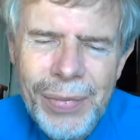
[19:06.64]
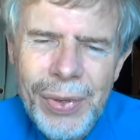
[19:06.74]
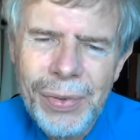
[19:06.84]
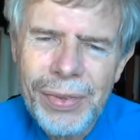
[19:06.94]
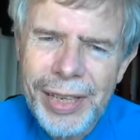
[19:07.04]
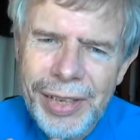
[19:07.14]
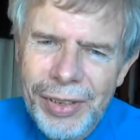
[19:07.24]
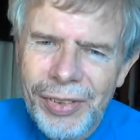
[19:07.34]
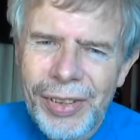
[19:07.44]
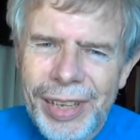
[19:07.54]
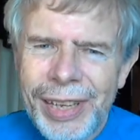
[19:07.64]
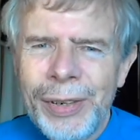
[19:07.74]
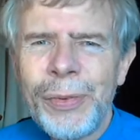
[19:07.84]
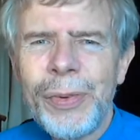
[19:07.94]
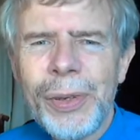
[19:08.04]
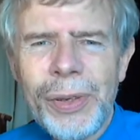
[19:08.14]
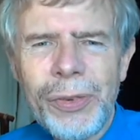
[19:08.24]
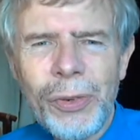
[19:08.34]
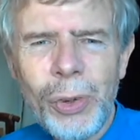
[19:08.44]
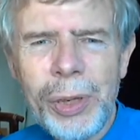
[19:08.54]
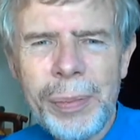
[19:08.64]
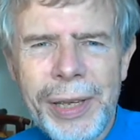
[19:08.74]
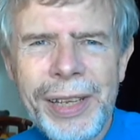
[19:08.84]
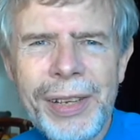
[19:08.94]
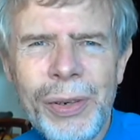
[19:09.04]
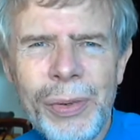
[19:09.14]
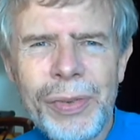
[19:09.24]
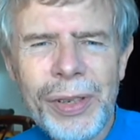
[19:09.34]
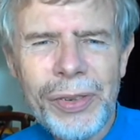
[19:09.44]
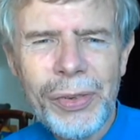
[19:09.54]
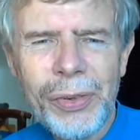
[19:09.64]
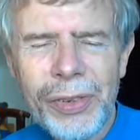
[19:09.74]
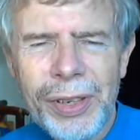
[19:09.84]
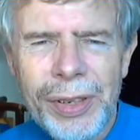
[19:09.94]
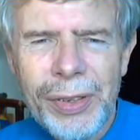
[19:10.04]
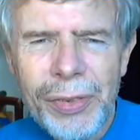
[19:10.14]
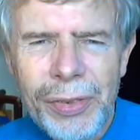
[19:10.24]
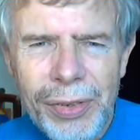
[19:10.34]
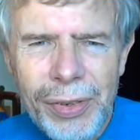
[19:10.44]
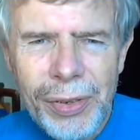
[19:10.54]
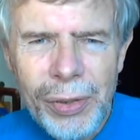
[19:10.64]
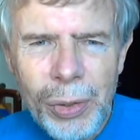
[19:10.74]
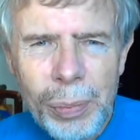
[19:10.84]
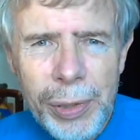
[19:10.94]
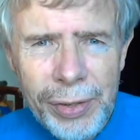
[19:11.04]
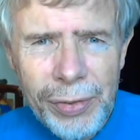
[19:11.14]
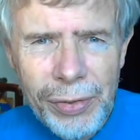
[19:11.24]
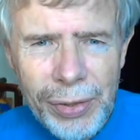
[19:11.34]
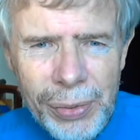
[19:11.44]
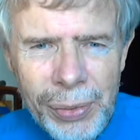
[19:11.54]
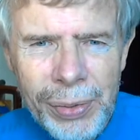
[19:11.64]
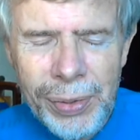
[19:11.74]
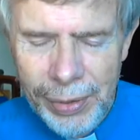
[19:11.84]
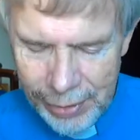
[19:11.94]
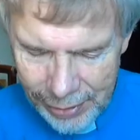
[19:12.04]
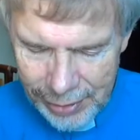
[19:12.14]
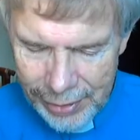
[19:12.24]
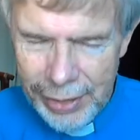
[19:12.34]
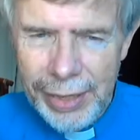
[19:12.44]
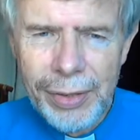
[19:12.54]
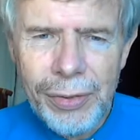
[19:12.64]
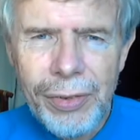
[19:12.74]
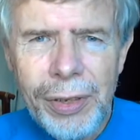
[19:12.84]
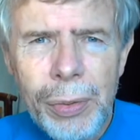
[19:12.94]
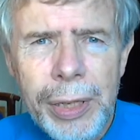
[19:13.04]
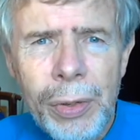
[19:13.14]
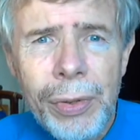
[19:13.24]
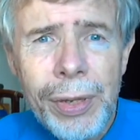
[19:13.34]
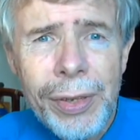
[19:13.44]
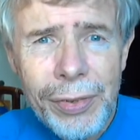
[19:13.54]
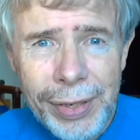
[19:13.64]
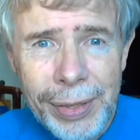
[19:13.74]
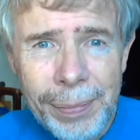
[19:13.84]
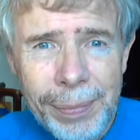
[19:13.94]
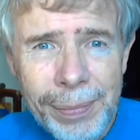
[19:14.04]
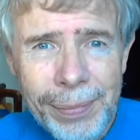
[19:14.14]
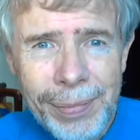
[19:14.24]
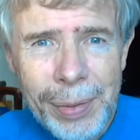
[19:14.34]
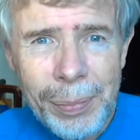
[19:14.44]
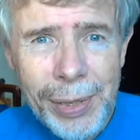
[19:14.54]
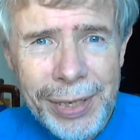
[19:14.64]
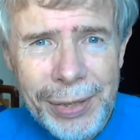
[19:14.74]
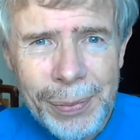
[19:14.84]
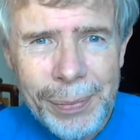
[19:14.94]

Well, thanks again for joining me on Virtual Church. God bless you and see you again on Thursday. Bye now.